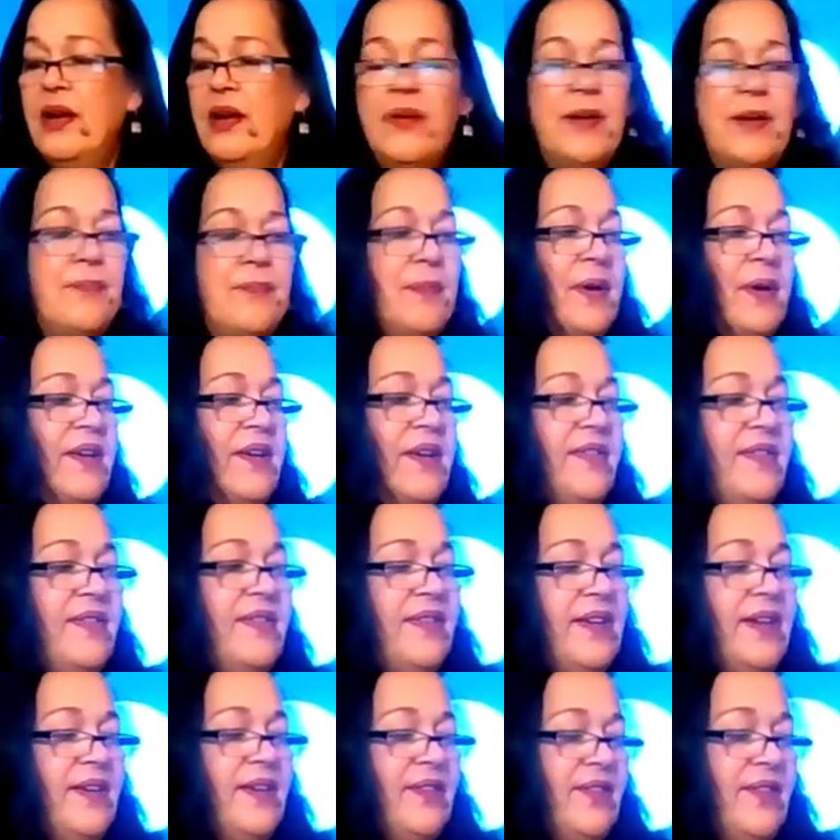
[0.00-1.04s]
All right,
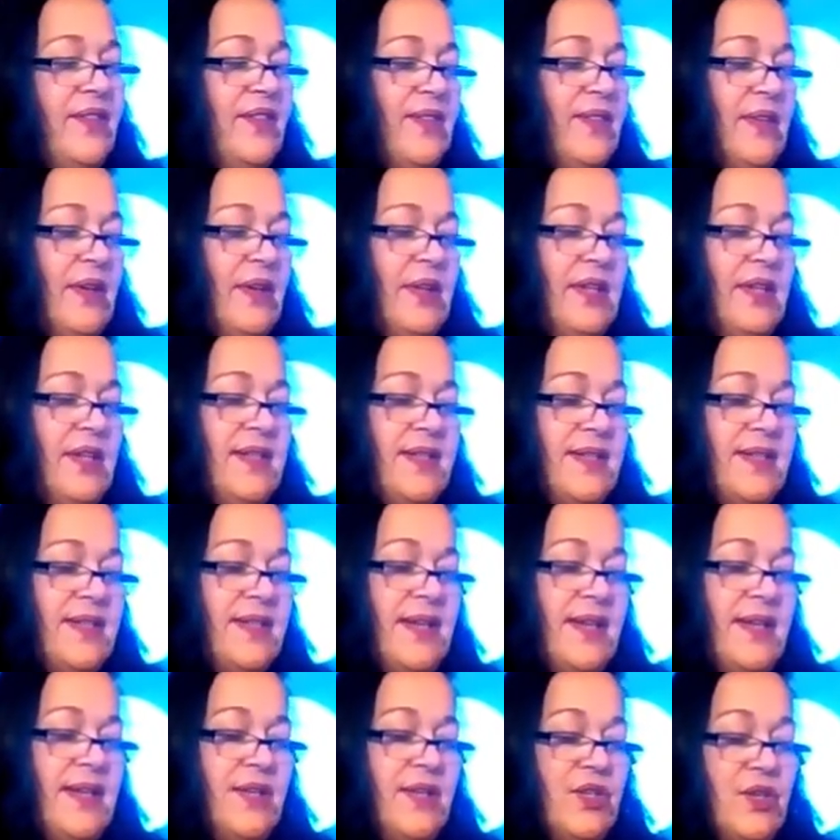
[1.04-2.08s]
Pisces. Let's
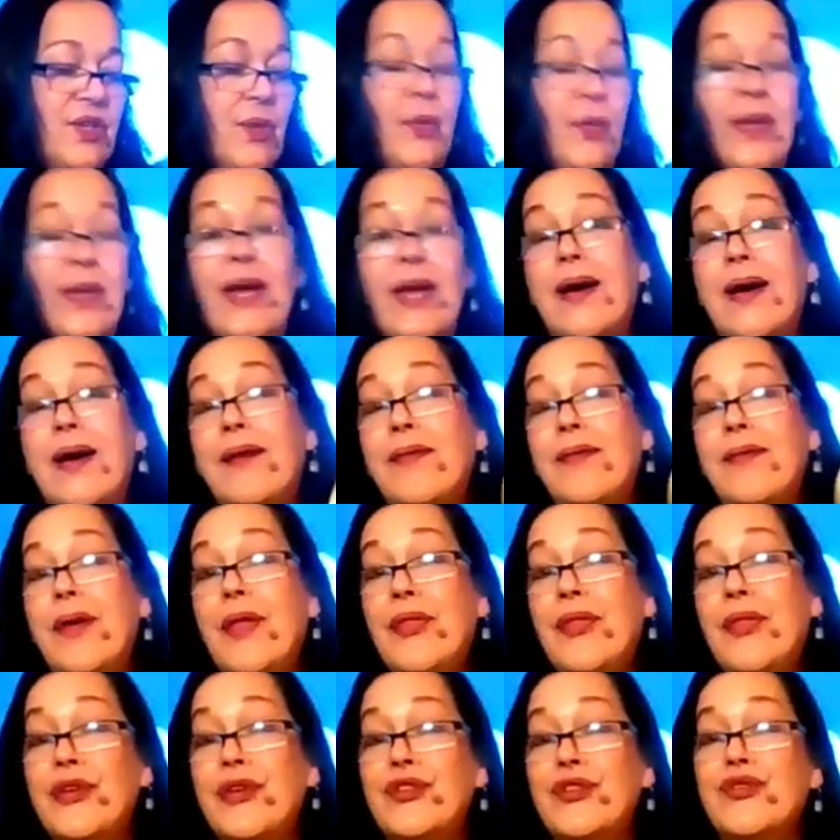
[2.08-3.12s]
see. So we have
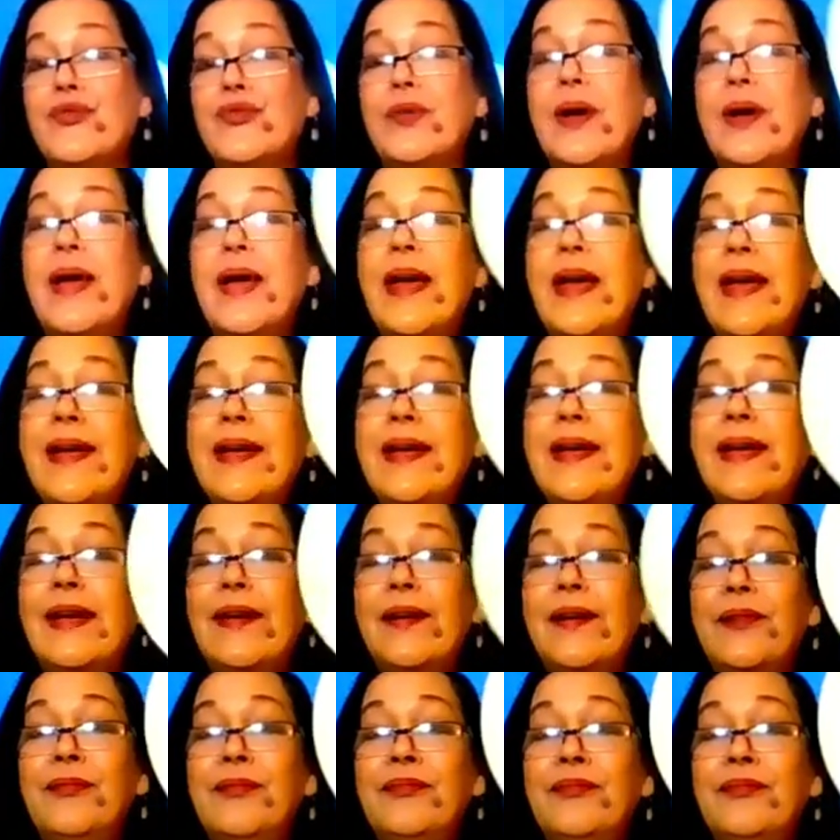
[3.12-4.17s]
the
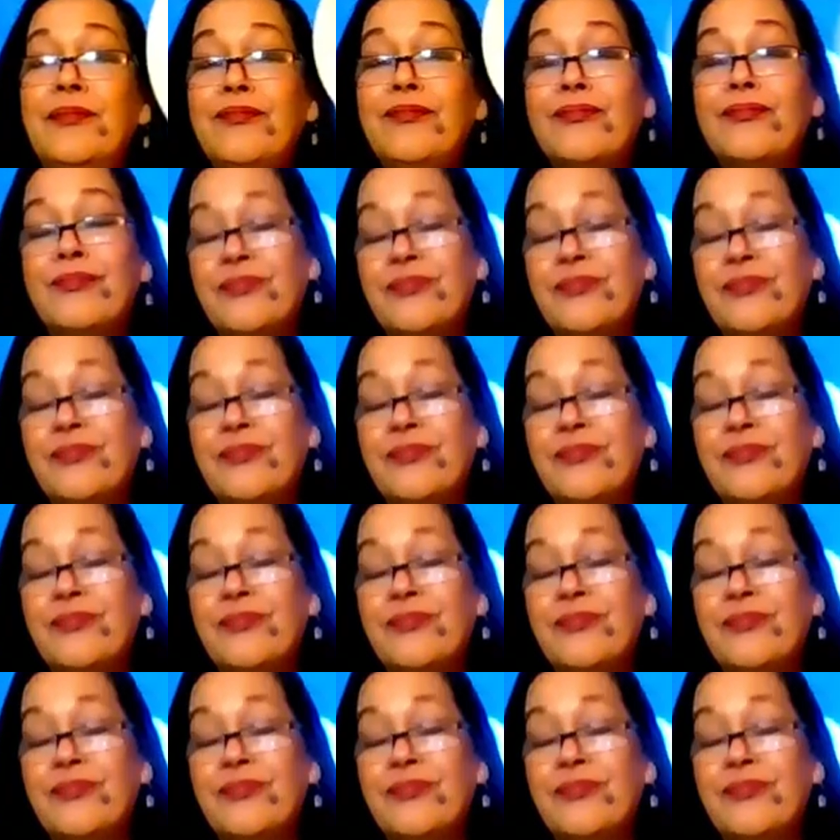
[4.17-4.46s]
dragon.